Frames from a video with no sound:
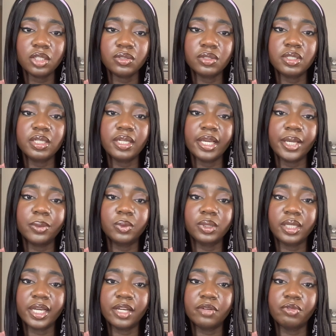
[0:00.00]
Today,
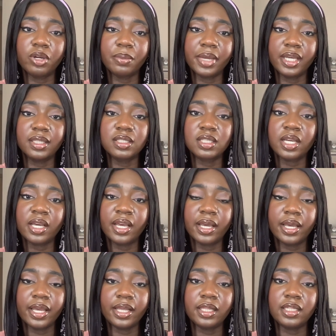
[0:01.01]
Wooden remains
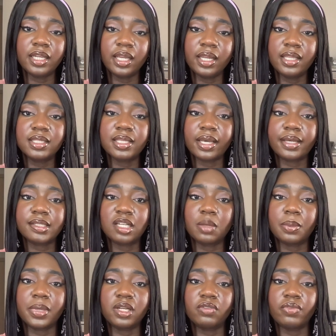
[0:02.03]
a leading textile
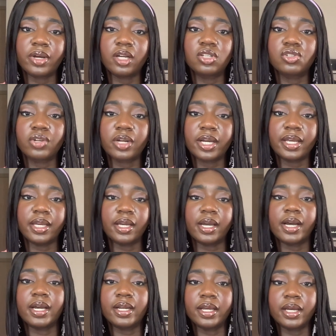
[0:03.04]
manufacturer in
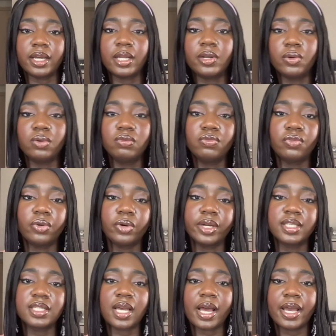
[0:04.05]
Ghana, known for
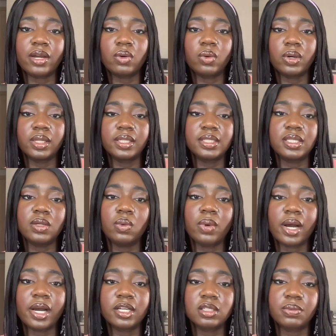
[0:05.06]
its high-quality
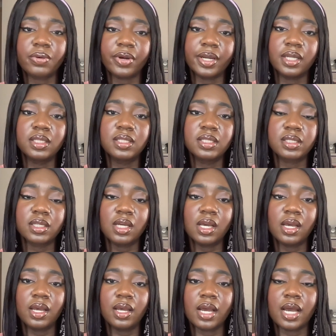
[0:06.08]
wax prints
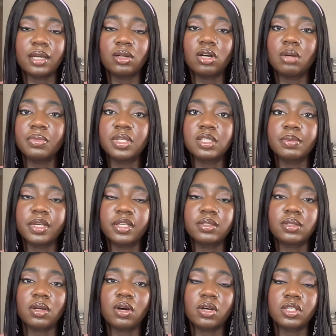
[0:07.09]
and commitment
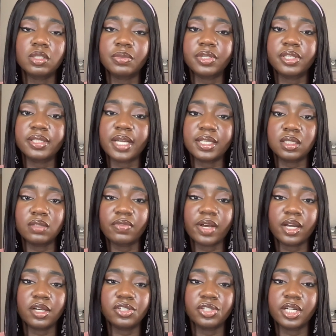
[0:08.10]
to customer
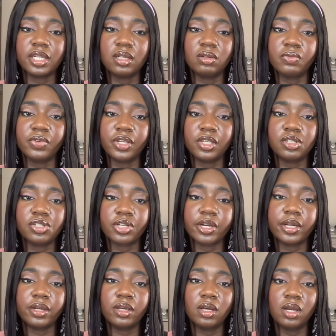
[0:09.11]
satisfaction and
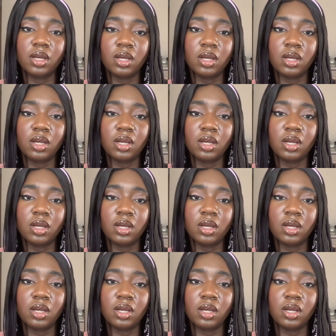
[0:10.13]
innovation.